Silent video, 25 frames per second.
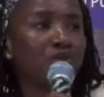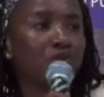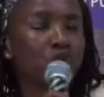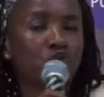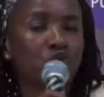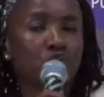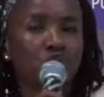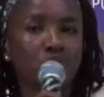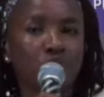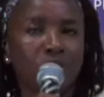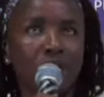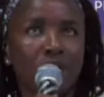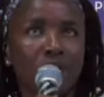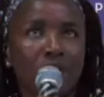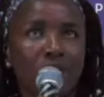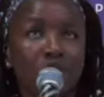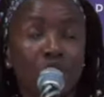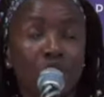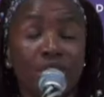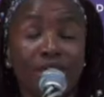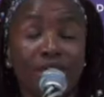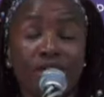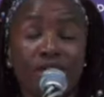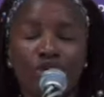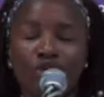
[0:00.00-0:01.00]
for 20
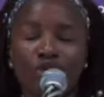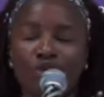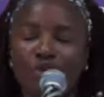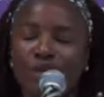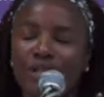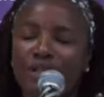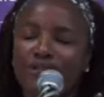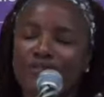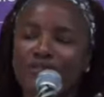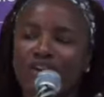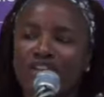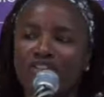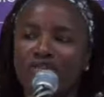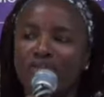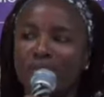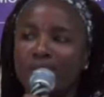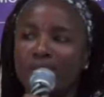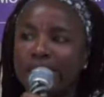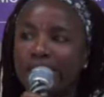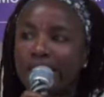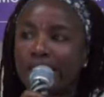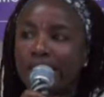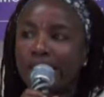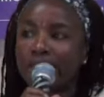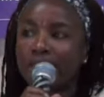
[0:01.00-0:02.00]
to
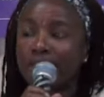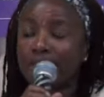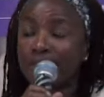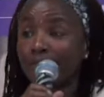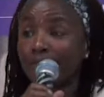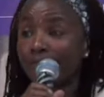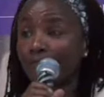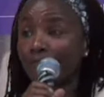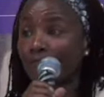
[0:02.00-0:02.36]
25%.